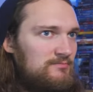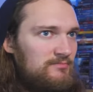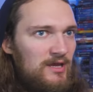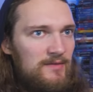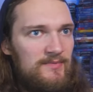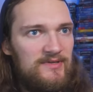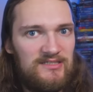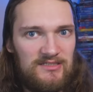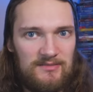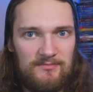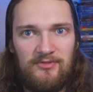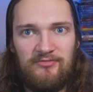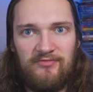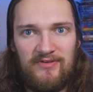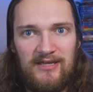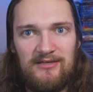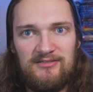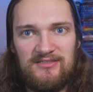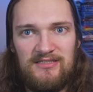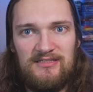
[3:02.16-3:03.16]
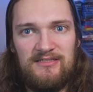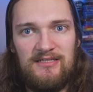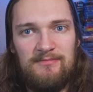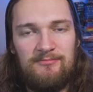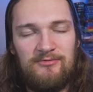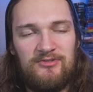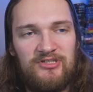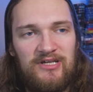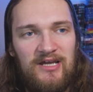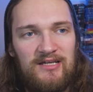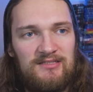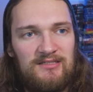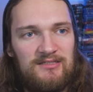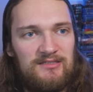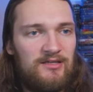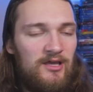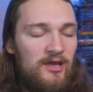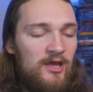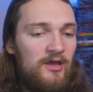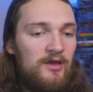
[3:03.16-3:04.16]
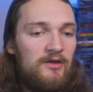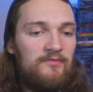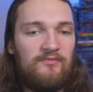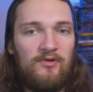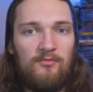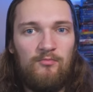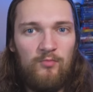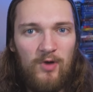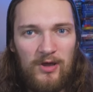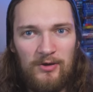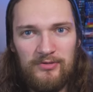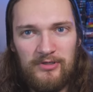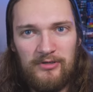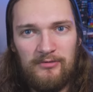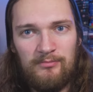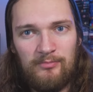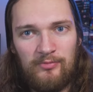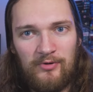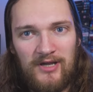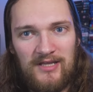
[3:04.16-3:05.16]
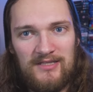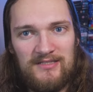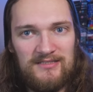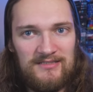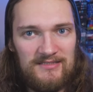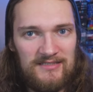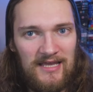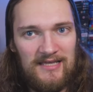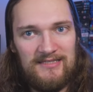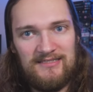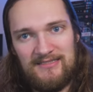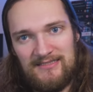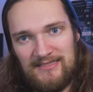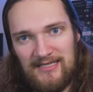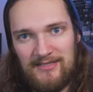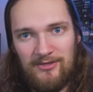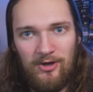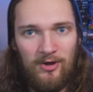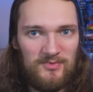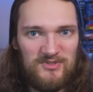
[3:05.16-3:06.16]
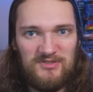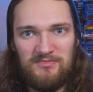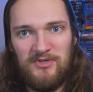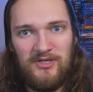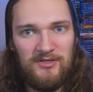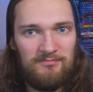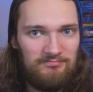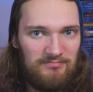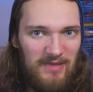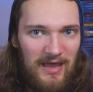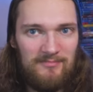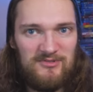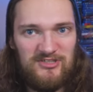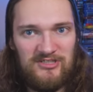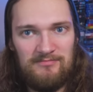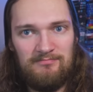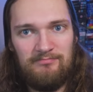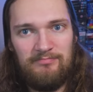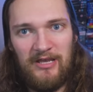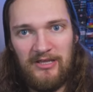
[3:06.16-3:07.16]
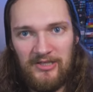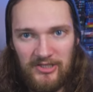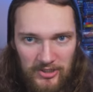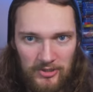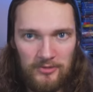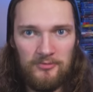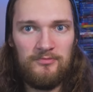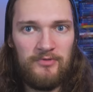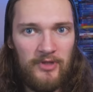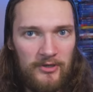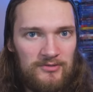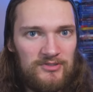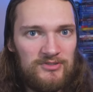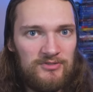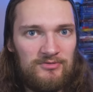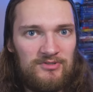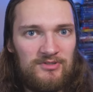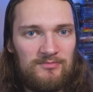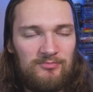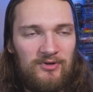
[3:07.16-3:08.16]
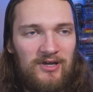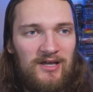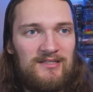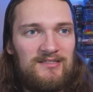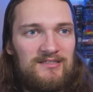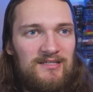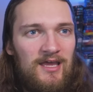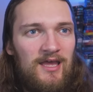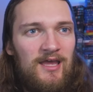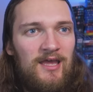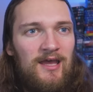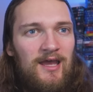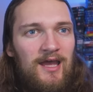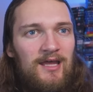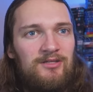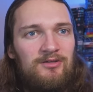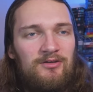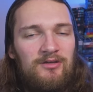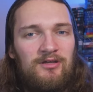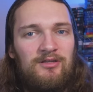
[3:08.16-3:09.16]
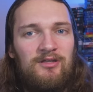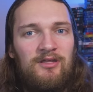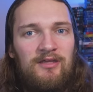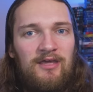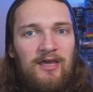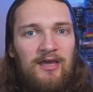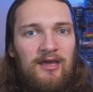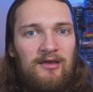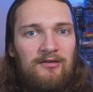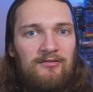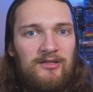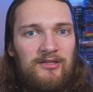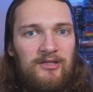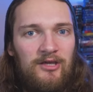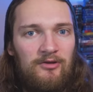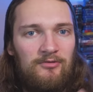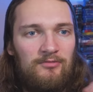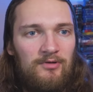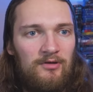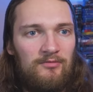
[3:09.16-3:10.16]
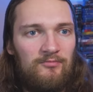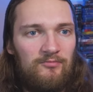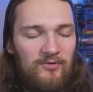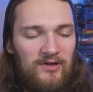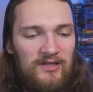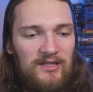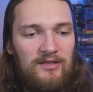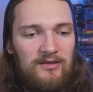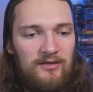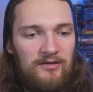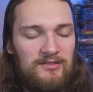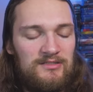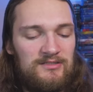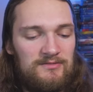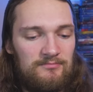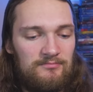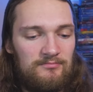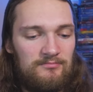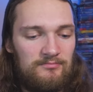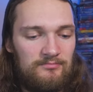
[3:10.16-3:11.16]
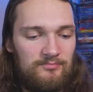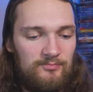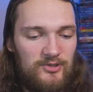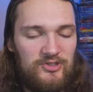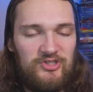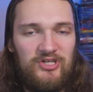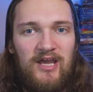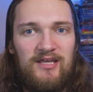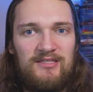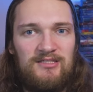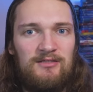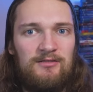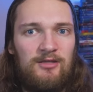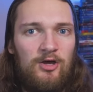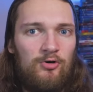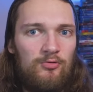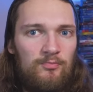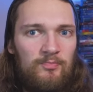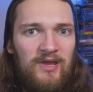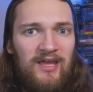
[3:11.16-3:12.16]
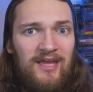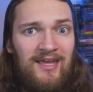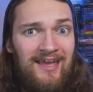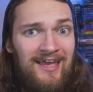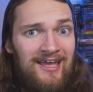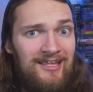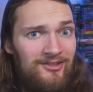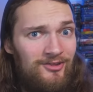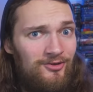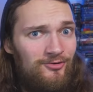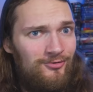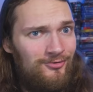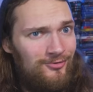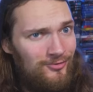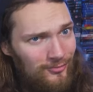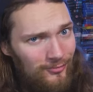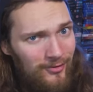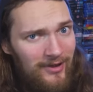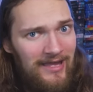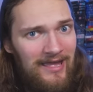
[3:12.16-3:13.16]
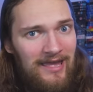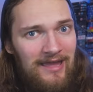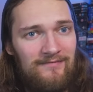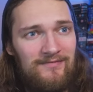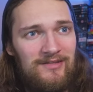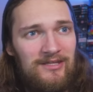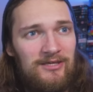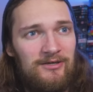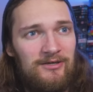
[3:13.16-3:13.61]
and maybe some three L C D projectors from well-known brands, as I said, Optoma, Epson, BenQ, those sorts of brands, and you're going to get, you know, a really good projector, albeit at quite a hefty